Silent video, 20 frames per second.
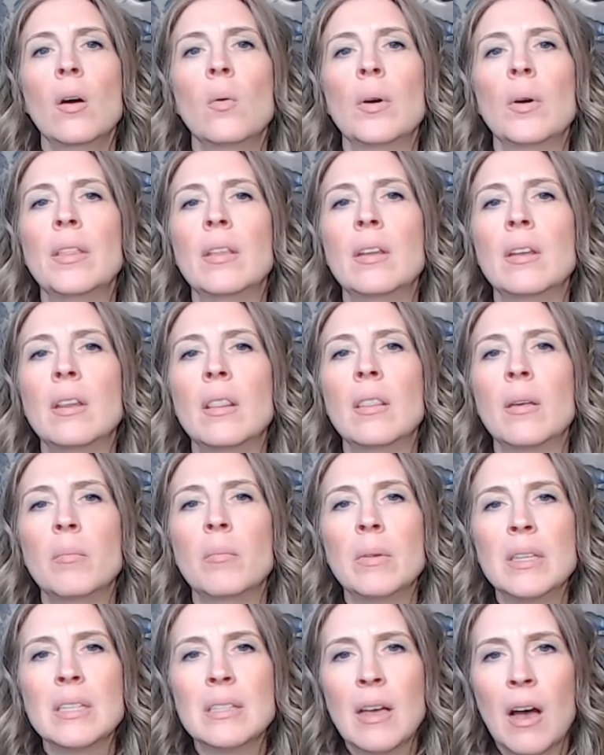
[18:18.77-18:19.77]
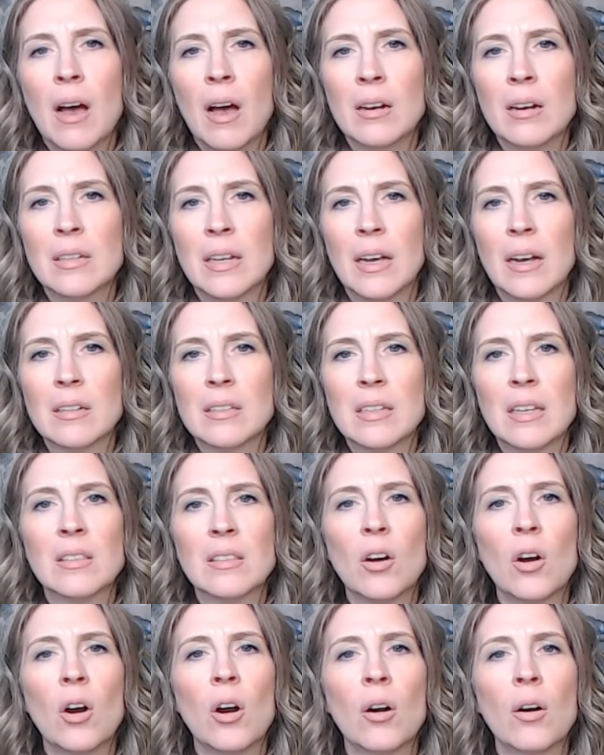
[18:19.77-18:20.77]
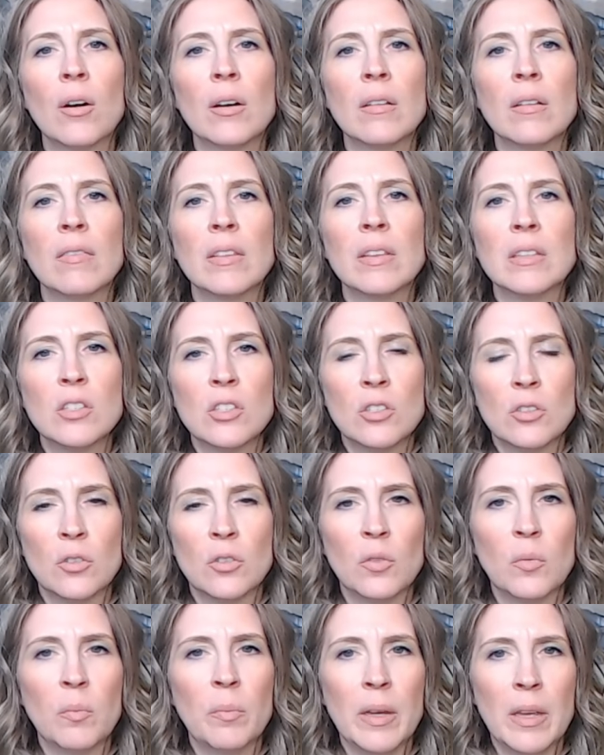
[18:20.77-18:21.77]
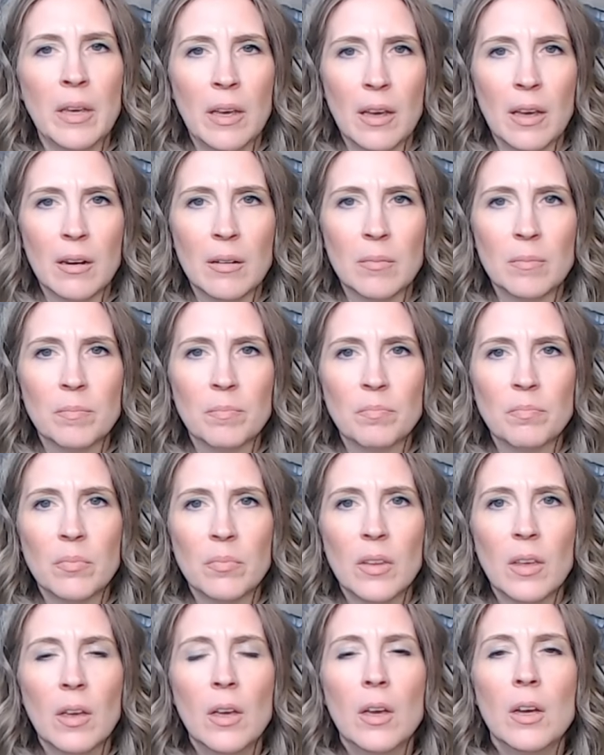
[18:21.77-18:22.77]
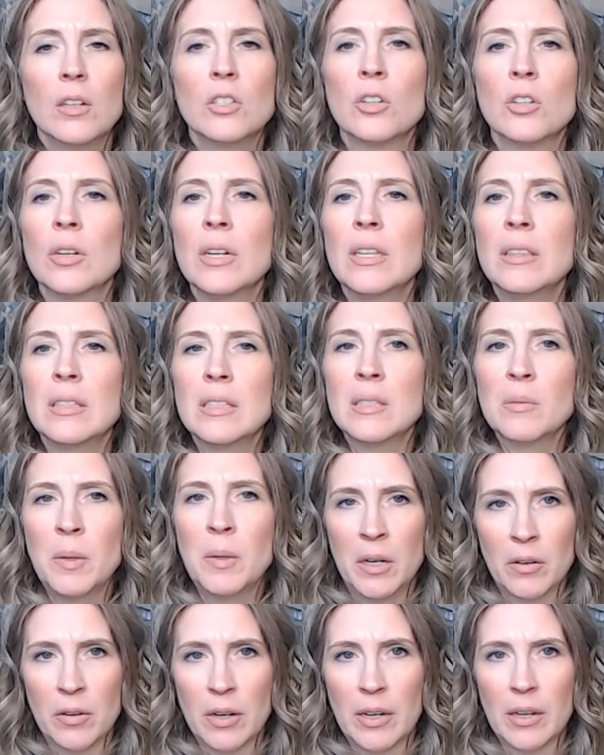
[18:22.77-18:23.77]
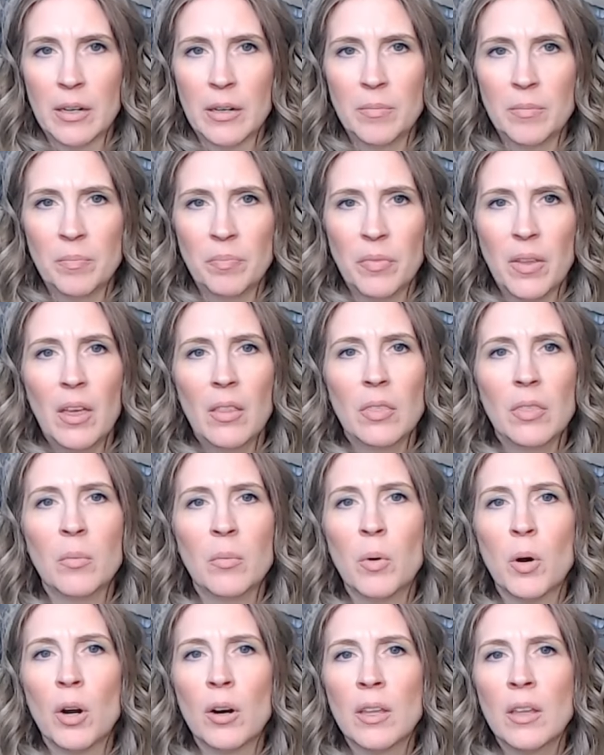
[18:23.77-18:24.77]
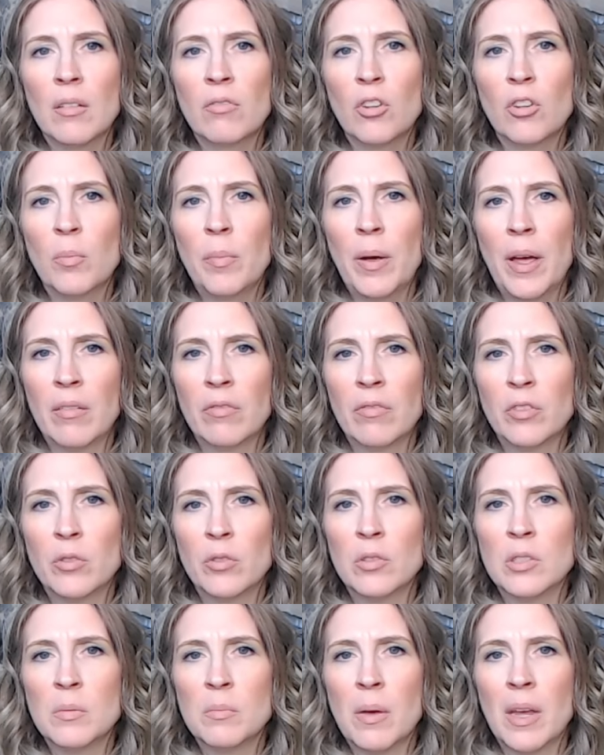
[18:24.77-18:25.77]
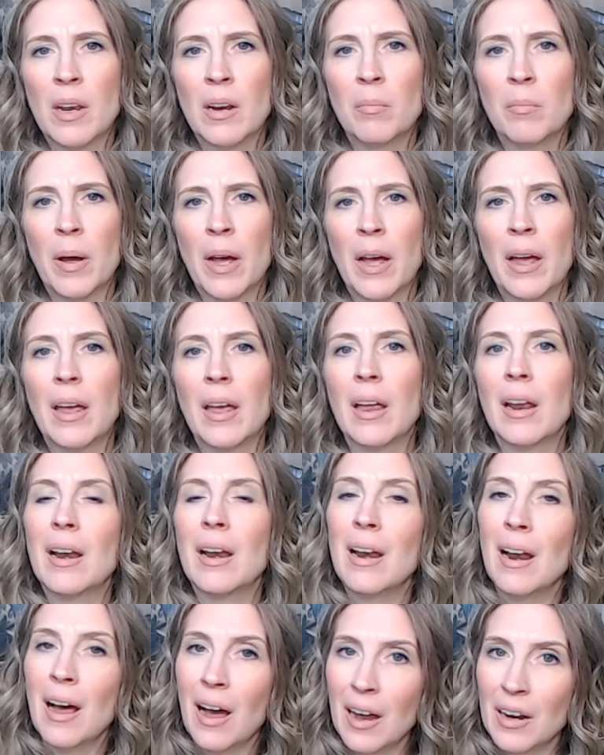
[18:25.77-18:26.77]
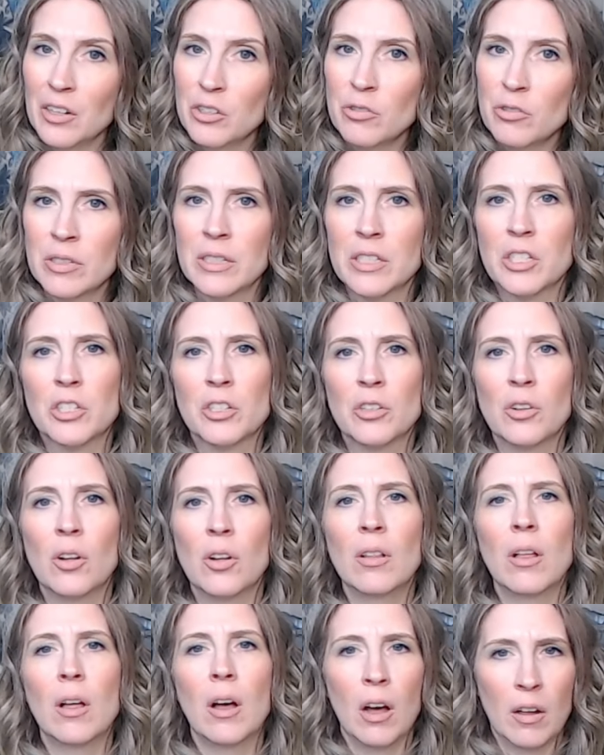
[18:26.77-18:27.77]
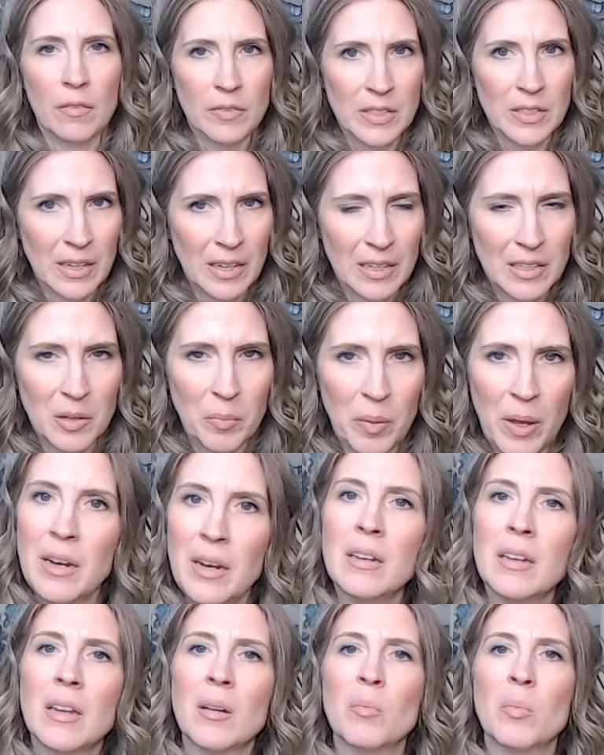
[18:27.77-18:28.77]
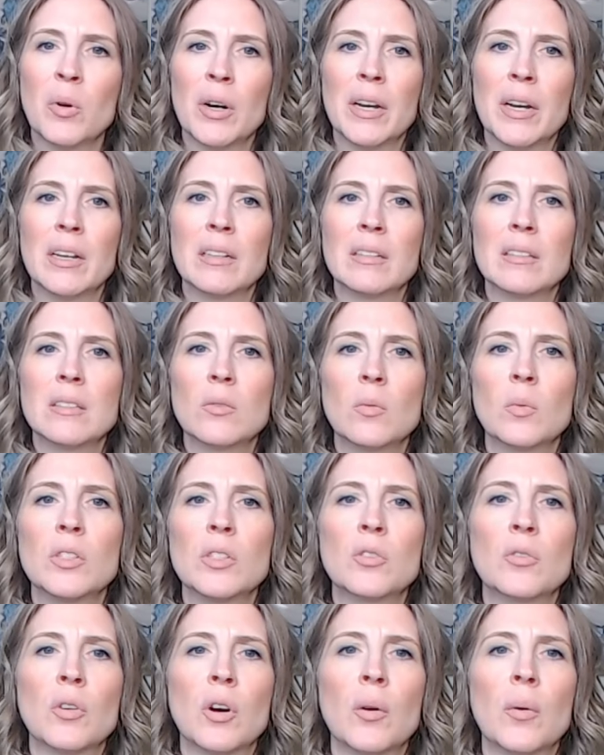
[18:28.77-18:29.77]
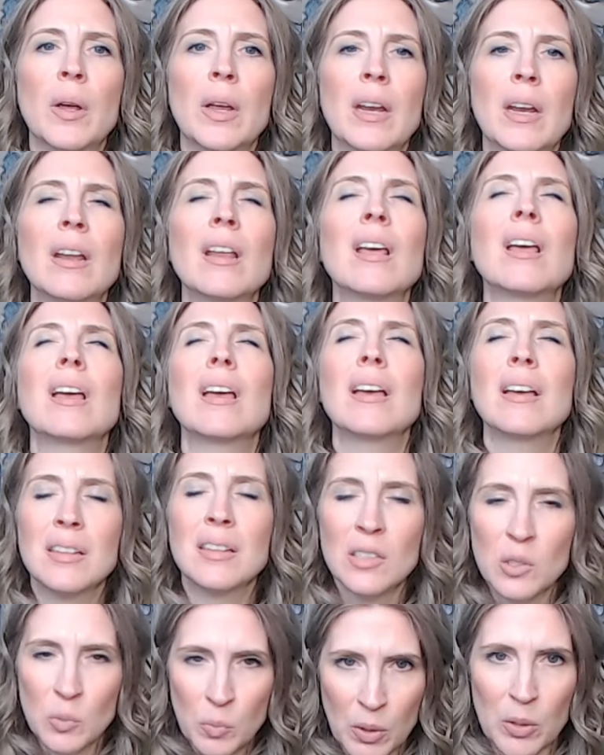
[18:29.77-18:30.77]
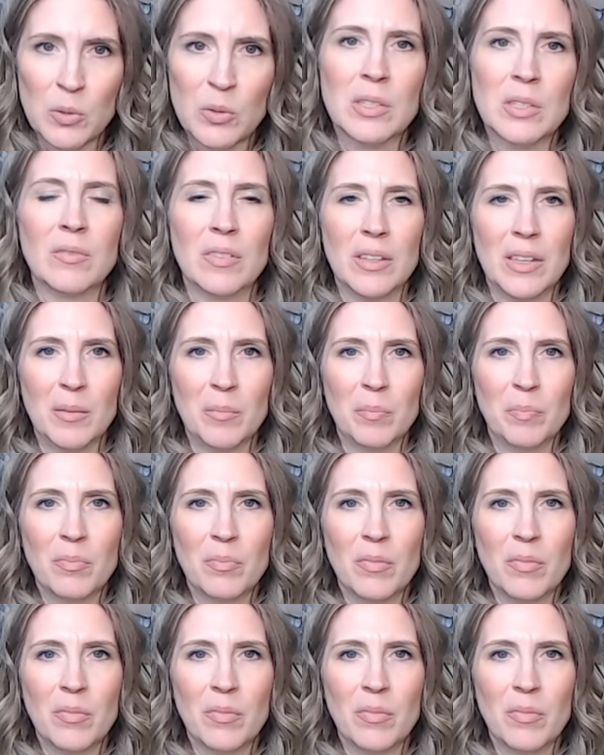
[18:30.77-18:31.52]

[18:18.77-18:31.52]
when the misconduct at the heart of this suit began. During this period, the market for pet foods made by non traditional, often independent brands was growing explosively.